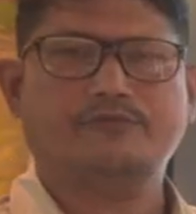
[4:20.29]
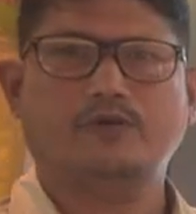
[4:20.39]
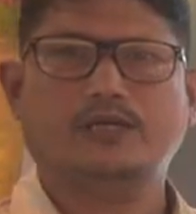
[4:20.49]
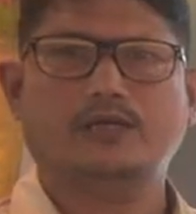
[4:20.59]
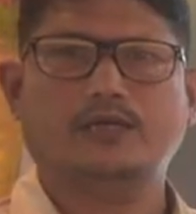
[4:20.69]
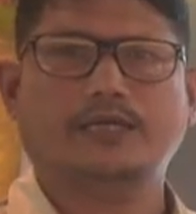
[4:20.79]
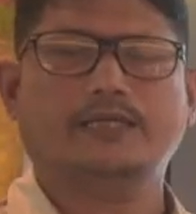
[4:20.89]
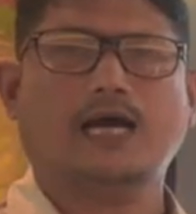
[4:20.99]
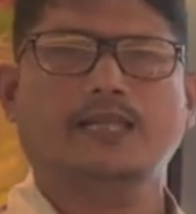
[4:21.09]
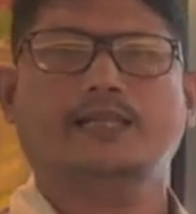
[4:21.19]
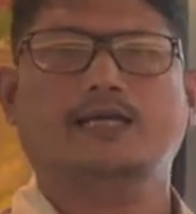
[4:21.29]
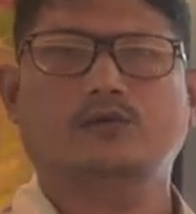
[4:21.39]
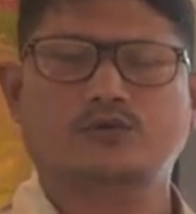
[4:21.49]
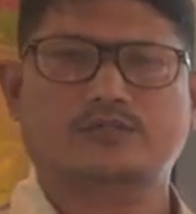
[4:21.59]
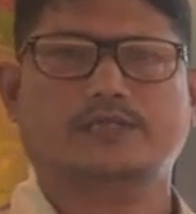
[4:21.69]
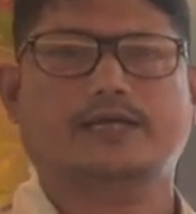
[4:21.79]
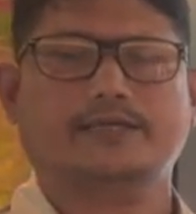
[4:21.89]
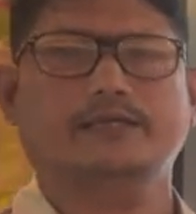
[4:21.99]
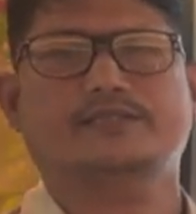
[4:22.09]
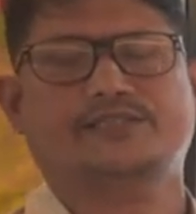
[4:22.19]
follicle, it undergoes
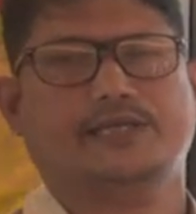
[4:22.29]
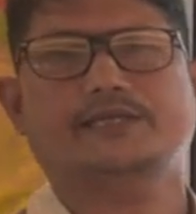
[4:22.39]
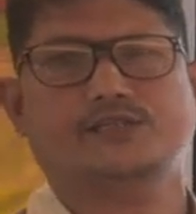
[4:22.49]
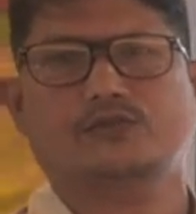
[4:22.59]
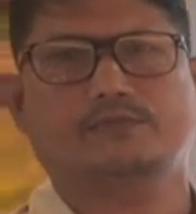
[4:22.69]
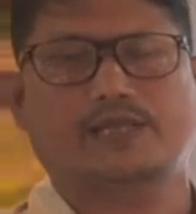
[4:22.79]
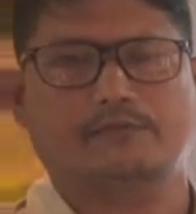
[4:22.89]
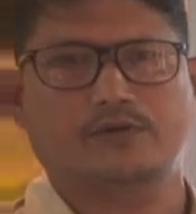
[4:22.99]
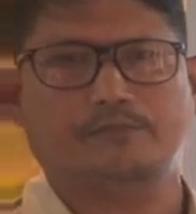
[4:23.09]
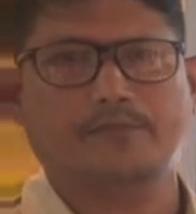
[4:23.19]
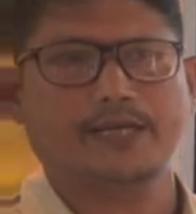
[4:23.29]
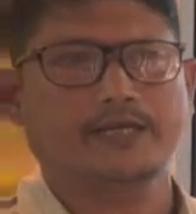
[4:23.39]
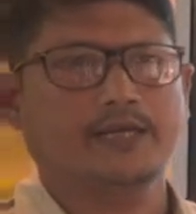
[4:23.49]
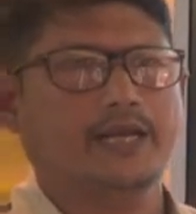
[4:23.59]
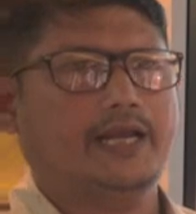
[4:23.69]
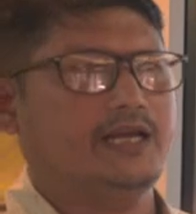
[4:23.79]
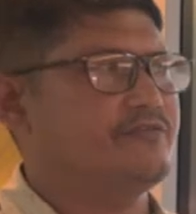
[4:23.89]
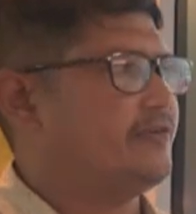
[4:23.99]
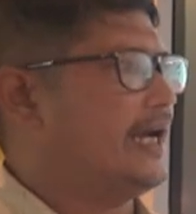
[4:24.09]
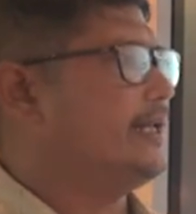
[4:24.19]
certain stages of development
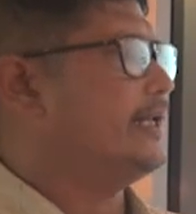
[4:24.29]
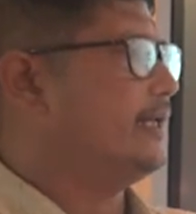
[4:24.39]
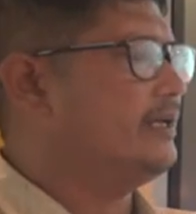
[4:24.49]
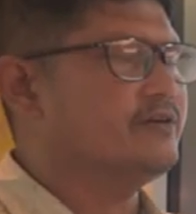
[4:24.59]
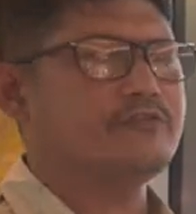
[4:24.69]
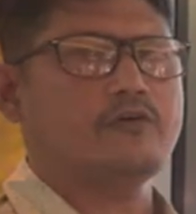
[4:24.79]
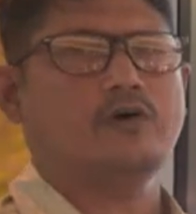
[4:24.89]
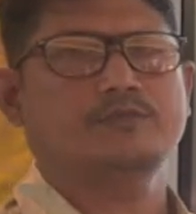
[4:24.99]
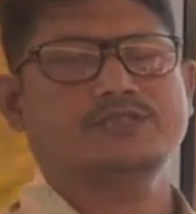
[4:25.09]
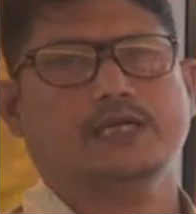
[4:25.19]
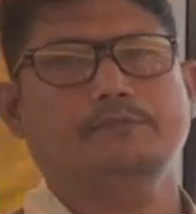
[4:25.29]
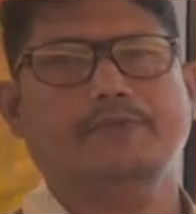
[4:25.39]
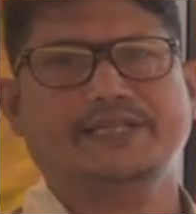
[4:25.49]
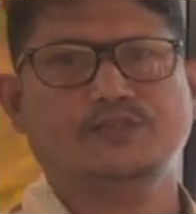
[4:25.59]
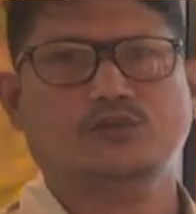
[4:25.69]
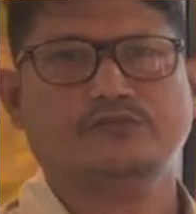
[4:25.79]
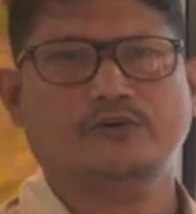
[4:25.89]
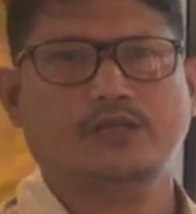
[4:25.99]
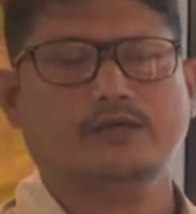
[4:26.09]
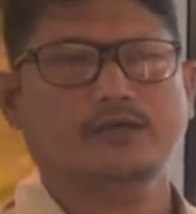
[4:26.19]
and finally forms a matured
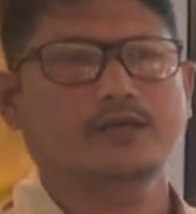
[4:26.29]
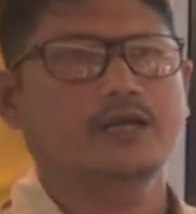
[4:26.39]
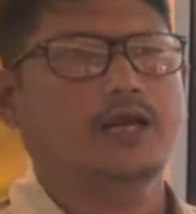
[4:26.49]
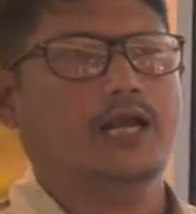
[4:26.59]
follicle,